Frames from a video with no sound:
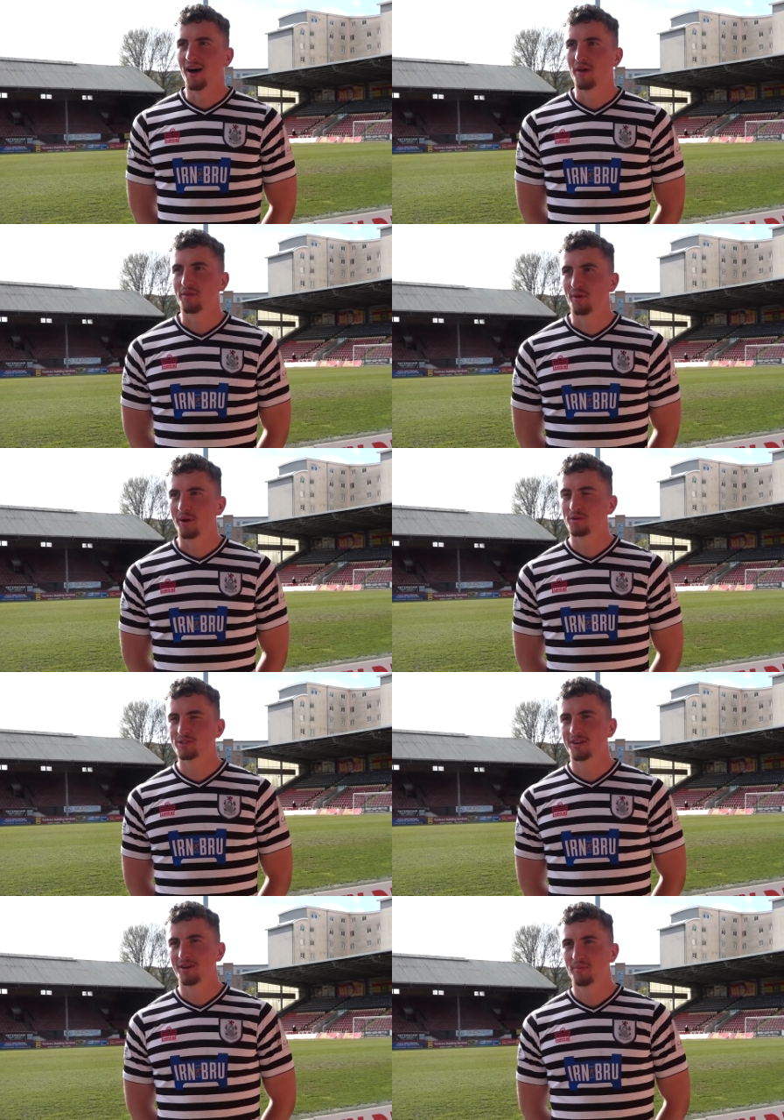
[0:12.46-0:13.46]
I thought it
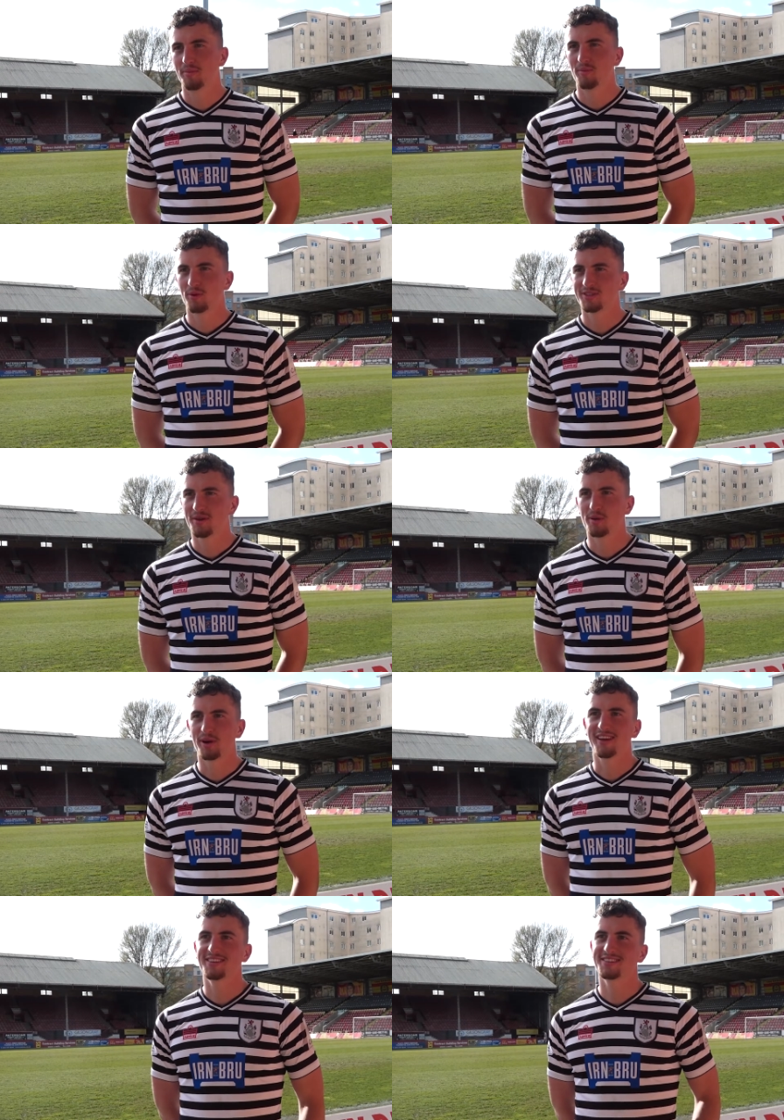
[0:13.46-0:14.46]
wasn't our, wasn't our
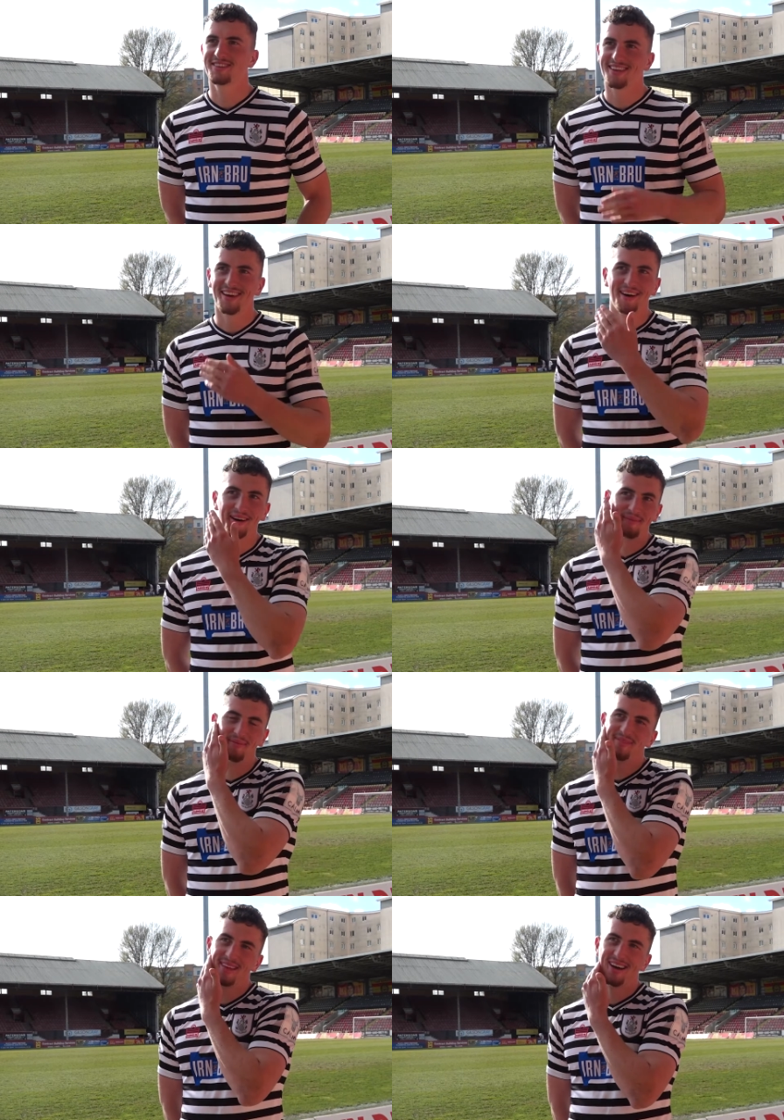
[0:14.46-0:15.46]
prettiest.
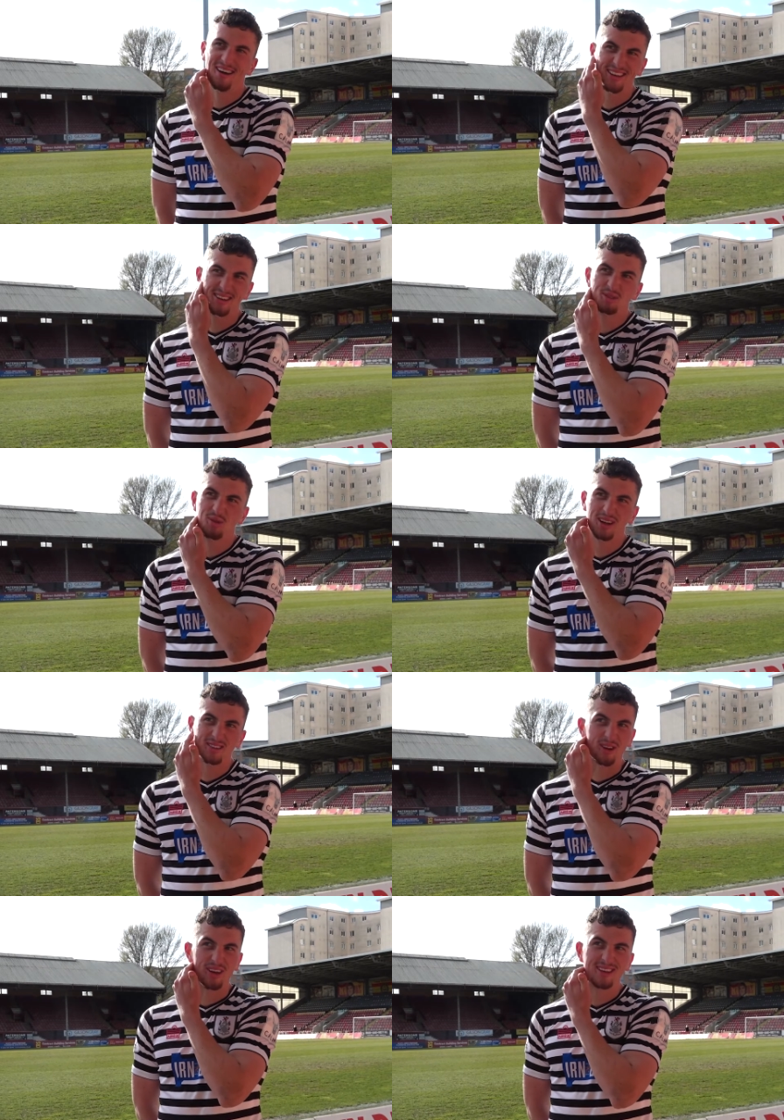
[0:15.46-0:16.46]
Um, I think it was quite
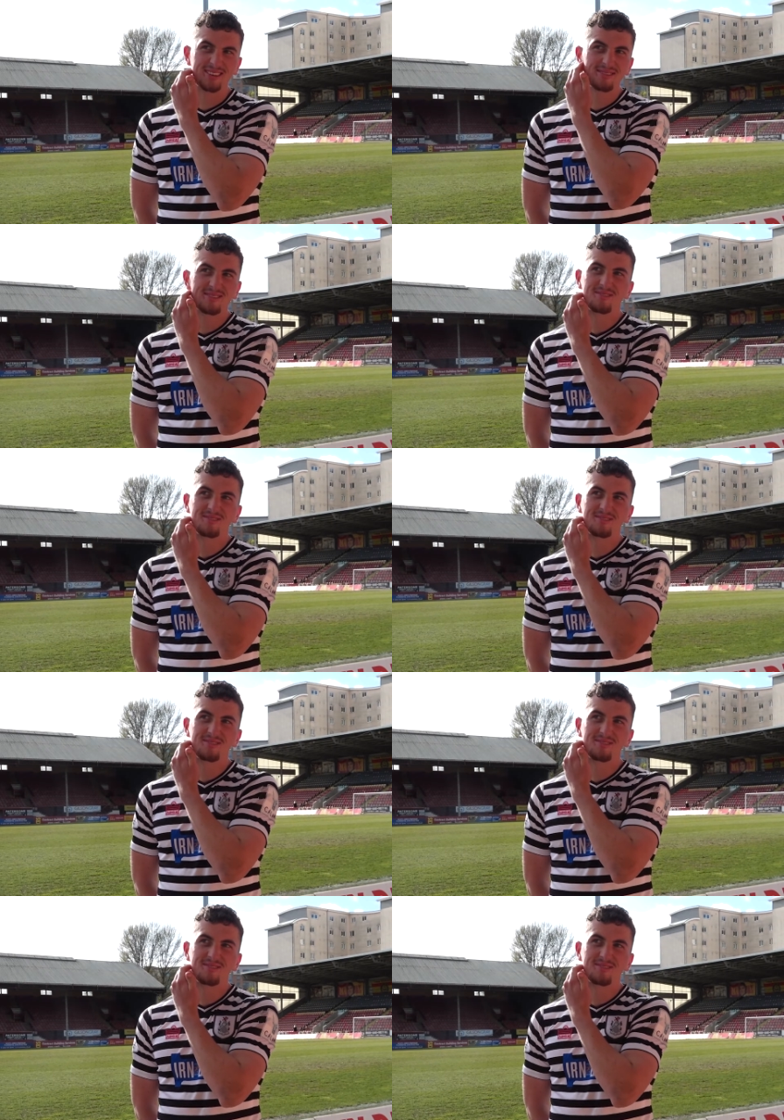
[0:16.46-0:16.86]
dogged.